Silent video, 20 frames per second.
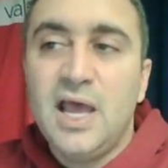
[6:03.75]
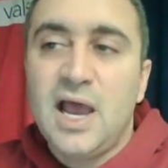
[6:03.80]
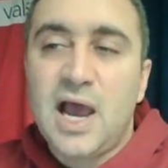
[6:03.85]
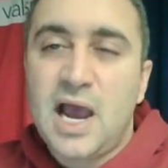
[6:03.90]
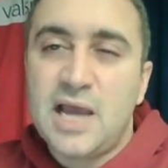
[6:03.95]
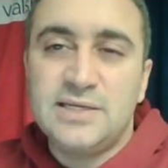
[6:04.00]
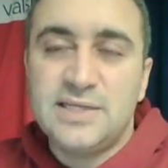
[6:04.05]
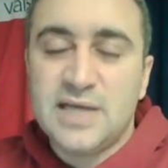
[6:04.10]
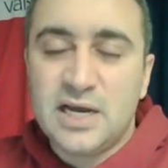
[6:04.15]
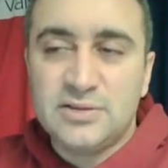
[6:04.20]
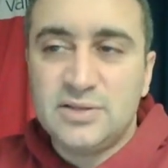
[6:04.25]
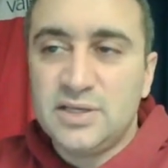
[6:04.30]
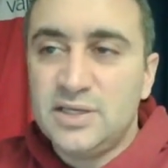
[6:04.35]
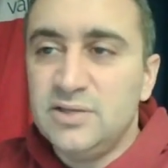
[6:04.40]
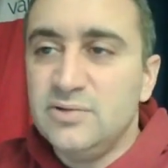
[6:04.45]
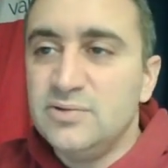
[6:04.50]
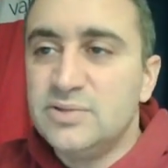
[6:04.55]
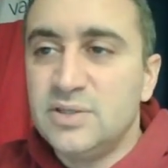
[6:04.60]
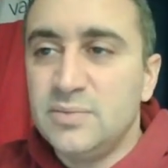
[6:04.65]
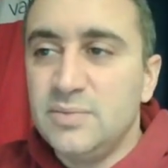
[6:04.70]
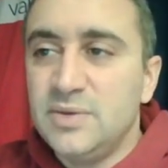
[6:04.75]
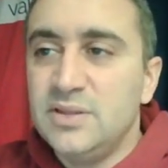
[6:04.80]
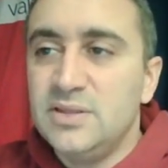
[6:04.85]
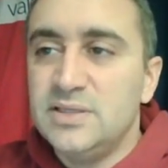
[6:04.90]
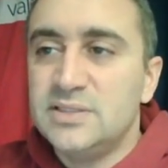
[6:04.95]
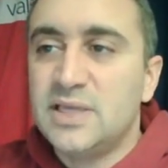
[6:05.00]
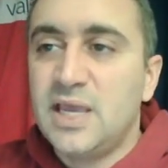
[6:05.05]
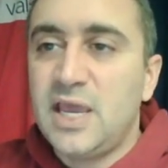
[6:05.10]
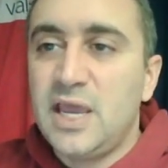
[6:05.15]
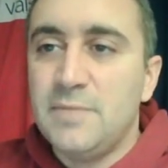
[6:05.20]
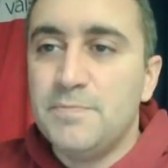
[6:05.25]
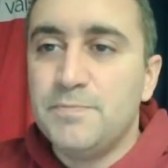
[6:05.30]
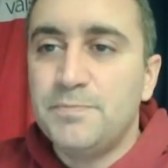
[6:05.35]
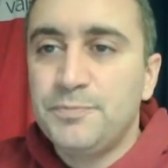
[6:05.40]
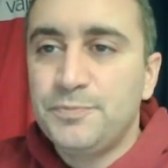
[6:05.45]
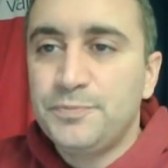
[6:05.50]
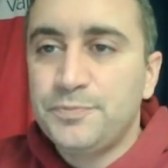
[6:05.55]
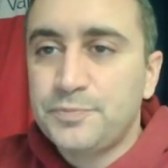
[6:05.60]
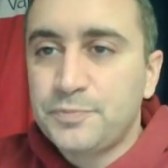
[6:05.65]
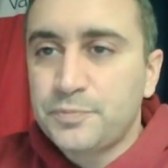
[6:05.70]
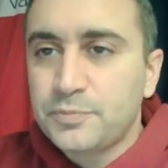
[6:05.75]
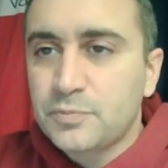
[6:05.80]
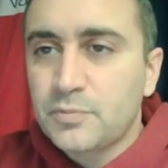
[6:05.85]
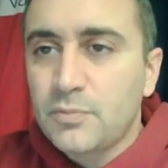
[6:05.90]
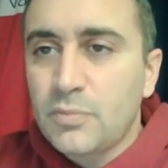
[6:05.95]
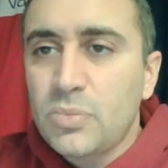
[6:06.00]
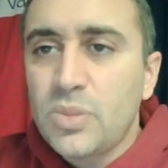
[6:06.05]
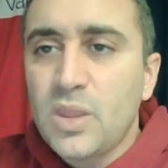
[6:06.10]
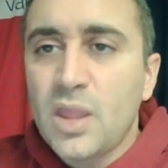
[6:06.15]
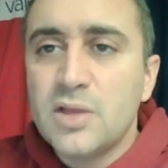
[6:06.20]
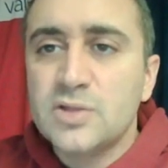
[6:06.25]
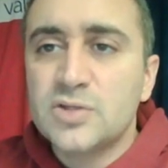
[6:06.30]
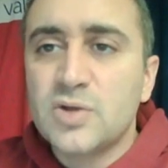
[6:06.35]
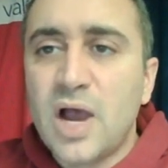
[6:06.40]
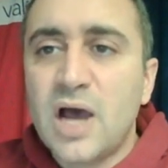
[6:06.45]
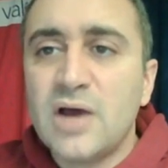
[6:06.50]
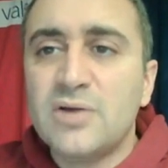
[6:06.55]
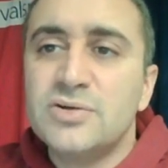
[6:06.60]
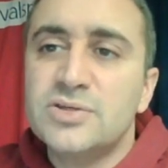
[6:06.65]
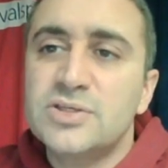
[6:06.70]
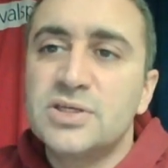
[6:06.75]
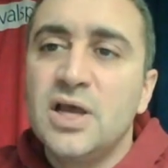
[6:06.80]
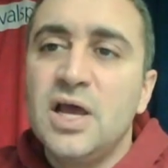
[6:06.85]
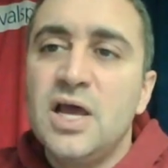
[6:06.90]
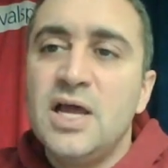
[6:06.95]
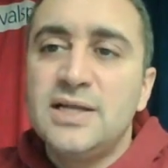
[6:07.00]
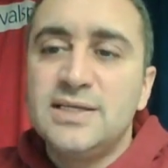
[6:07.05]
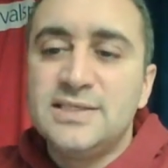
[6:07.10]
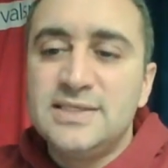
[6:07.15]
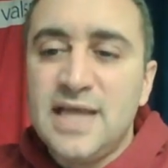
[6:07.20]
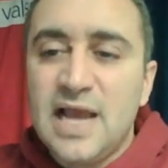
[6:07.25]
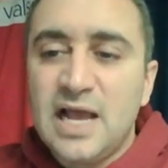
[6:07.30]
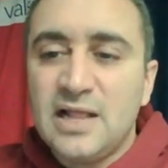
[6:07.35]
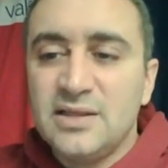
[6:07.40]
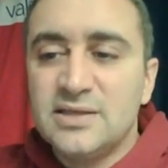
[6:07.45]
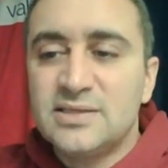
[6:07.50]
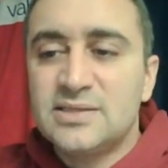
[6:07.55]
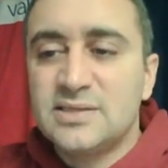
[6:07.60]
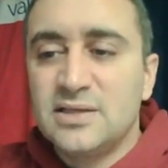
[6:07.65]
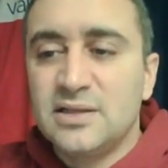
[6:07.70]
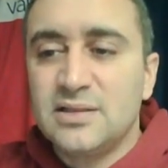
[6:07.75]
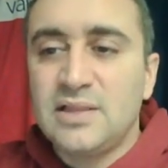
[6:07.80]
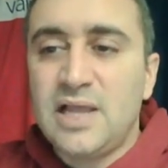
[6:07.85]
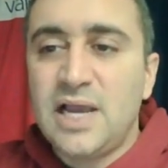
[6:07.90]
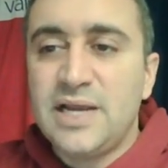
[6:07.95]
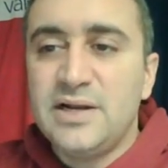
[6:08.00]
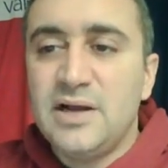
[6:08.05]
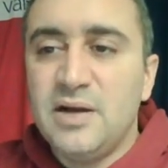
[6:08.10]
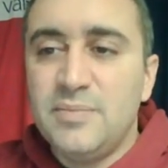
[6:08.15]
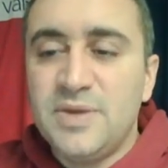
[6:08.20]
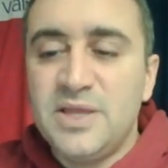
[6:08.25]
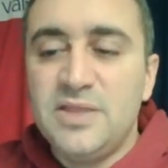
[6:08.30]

I doubt they'd use him in this game. So how does Dallas line up?